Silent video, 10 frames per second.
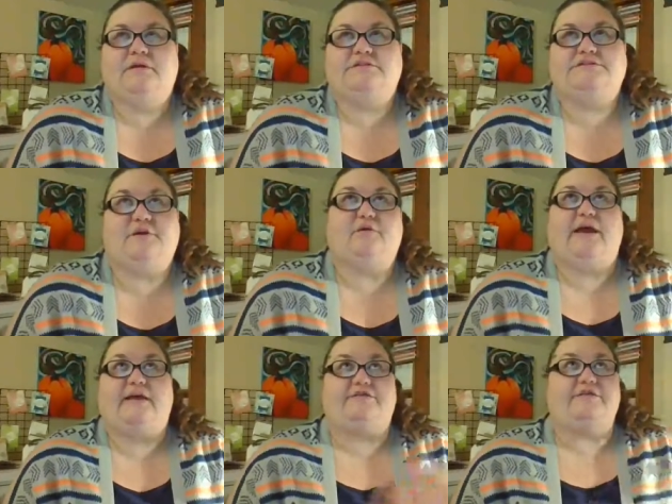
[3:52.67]
so
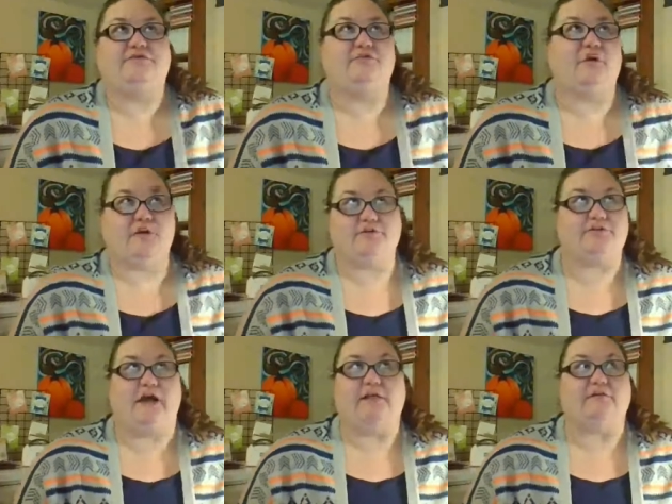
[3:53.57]
at the
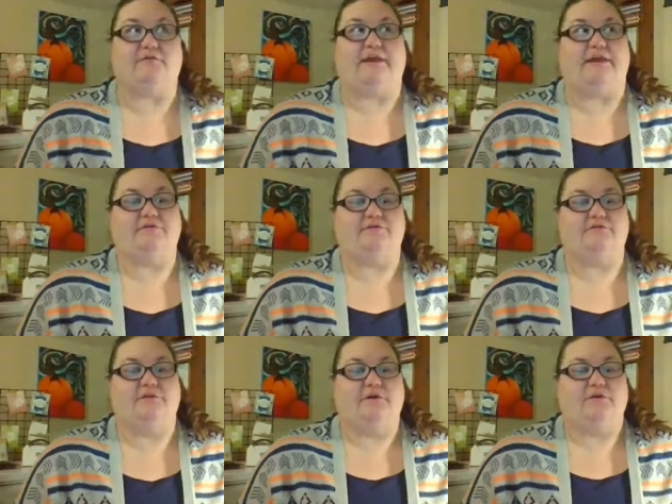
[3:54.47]
$200
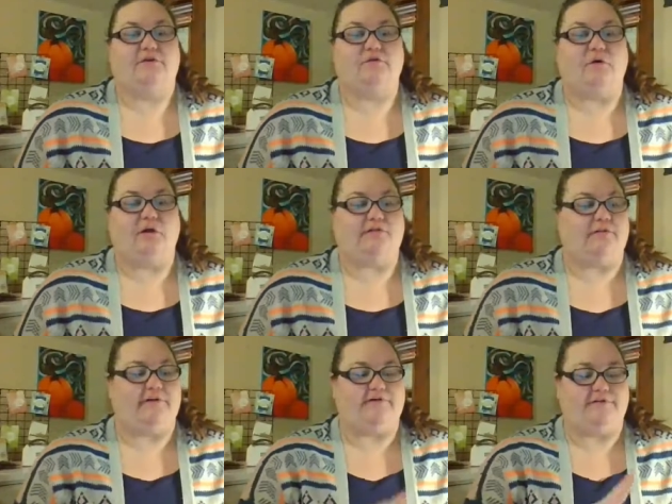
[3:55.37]
range, you
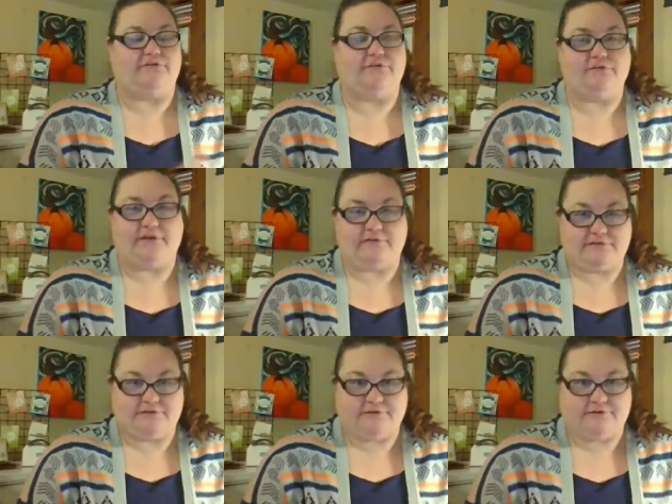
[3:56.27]
qualify for two level
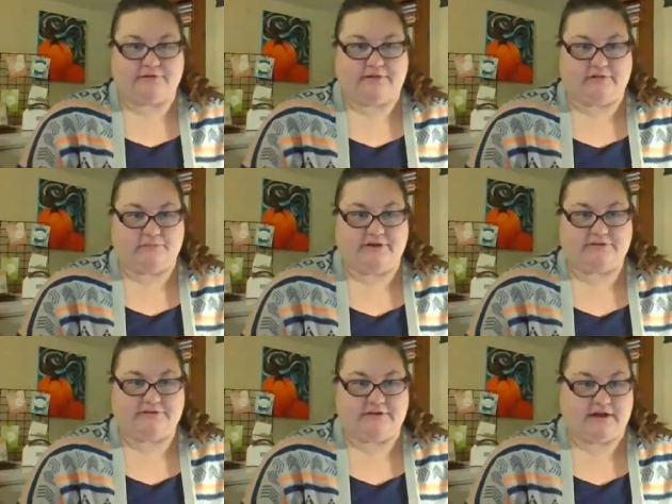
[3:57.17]
two
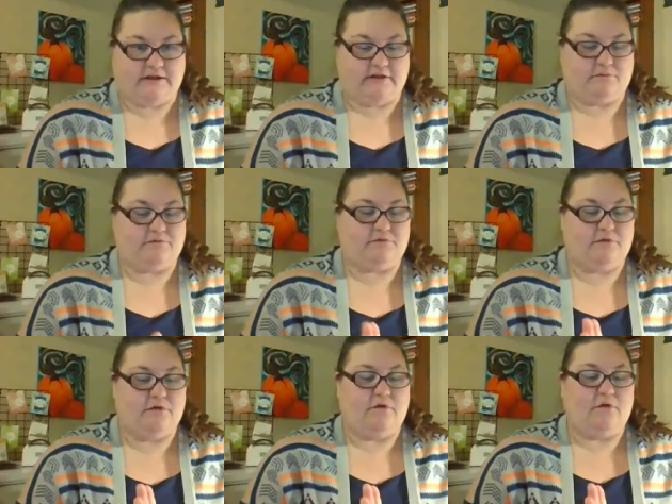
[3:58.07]
celebration items
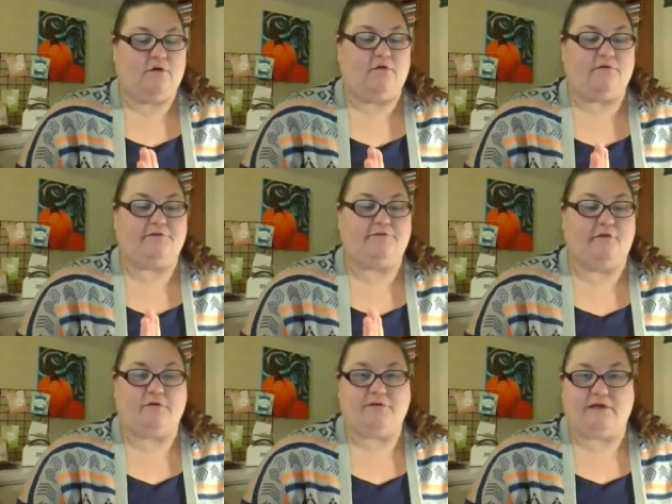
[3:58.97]
or four